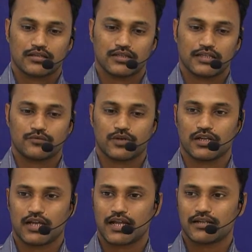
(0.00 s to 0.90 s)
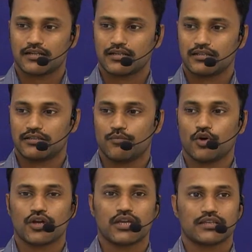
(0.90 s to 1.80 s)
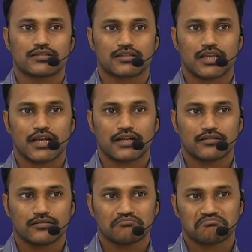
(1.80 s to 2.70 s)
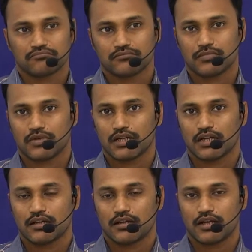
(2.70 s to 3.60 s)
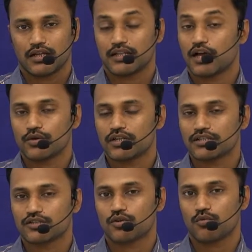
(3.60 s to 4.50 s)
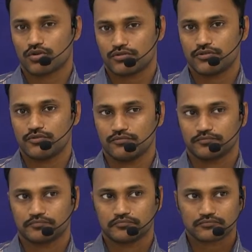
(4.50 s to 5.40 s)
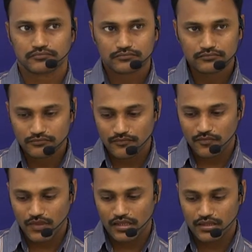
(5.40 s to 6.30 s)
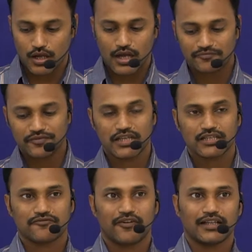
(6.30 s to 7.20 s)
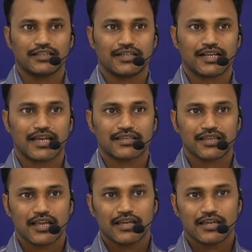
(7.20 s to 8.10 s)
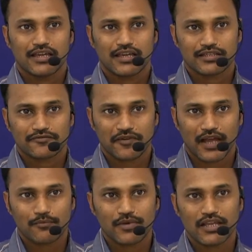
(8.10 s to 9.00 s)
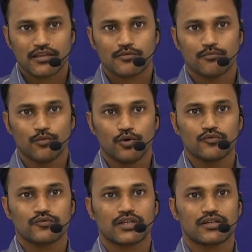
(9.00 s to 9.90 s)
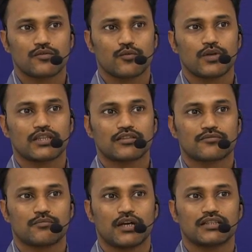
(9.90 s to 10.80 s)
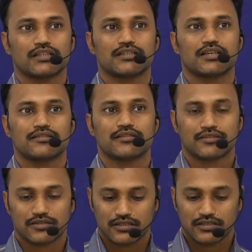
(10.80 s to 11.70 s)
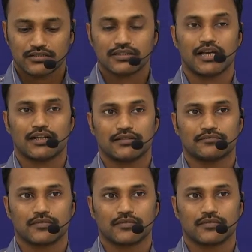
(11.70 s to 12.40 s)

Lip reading: That's what, and the boy is scared, and now he doesn't know what to do. Now, after his father dies, his family moves in with his mother's sister Tara.